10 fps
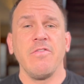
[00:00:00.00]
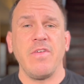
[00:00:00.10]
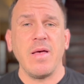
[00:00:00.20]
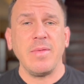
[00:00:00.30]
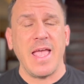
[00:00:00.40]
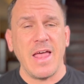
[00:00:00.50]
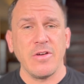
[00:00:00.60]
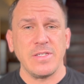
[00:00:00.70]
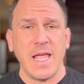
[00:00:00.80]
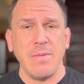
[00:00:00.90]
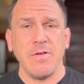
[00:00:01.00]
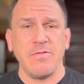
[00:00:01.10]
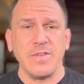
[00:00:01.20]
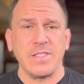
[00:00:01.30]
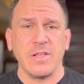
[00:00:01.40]
family entertainment
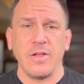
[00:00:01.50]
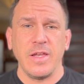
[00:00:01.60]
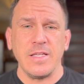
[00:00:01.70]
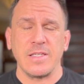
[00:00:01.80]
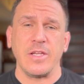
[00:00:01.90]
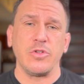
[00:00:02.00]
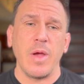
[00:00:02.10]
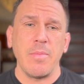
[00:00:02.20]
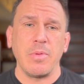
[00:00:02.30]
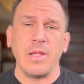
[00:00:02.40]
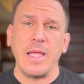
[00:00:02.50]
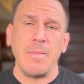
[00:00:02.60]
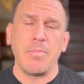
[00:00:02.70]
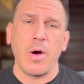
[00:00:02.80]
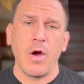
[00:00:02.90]
facilities like
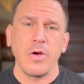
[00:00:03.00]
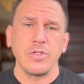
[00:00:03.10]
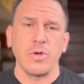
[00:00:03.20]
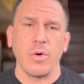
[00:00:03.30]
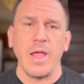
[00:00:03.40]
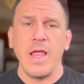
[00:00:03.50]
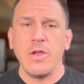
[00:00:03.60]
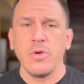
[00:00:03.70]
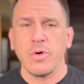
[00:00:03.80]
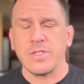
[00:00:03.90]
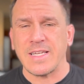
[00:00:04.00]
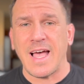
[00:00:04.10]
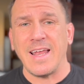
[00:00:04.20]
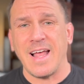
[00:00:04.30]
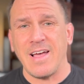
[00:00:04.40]
trampoline parks or indoor
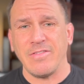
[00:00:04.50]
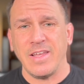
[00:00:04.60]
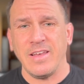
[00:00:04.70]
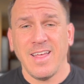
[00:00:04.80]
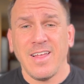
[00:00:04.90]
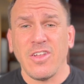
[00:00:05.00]
skydiving,